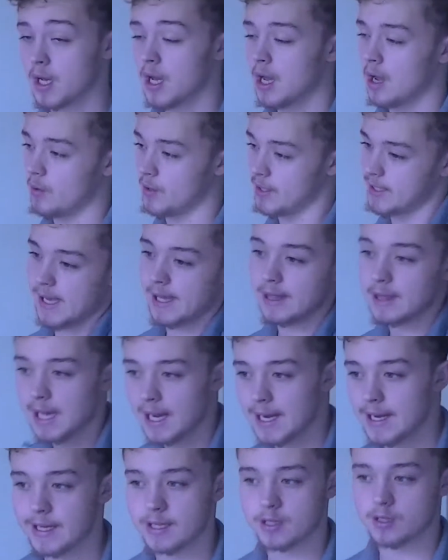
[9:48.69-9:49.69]
When I say
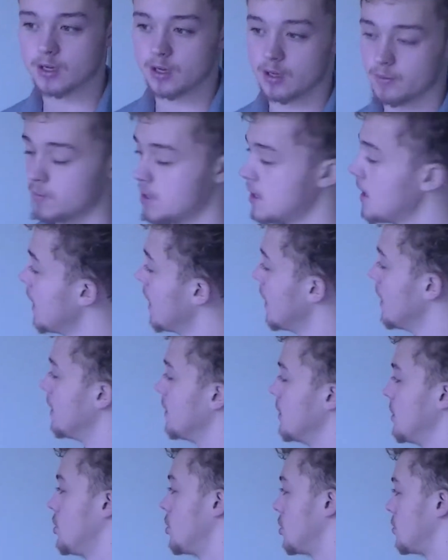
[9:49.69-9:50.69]
like terms,
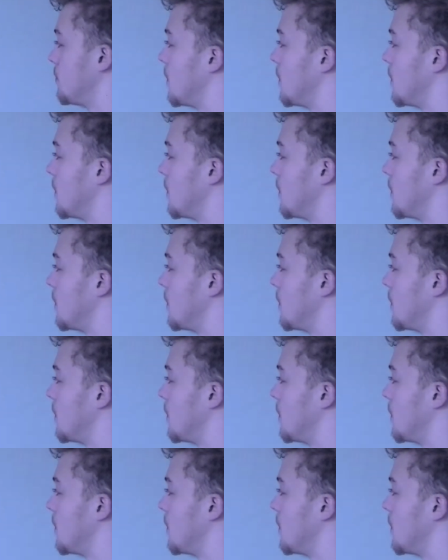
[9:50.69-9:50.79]
this just